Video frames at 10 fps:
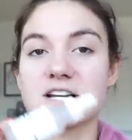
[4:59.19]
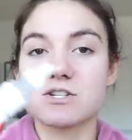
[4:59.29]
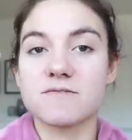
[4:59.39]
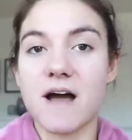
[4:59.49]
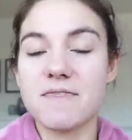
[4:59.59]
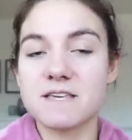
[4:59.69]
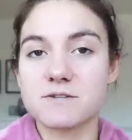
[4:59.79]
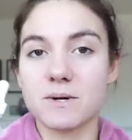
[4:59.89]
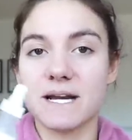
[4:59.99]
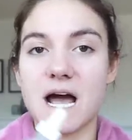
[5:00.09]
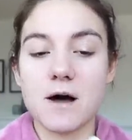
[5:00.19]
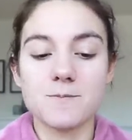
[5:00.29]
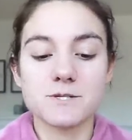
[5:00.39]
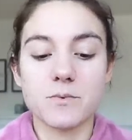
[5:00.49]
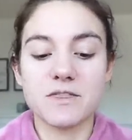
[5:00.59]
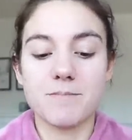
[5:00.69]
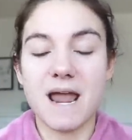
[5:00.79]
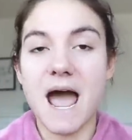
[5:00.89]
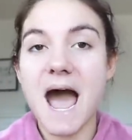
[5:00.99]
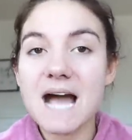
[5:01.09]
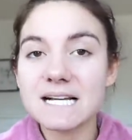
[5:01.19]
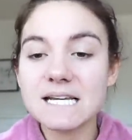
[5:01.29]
I just find this really helps with my acne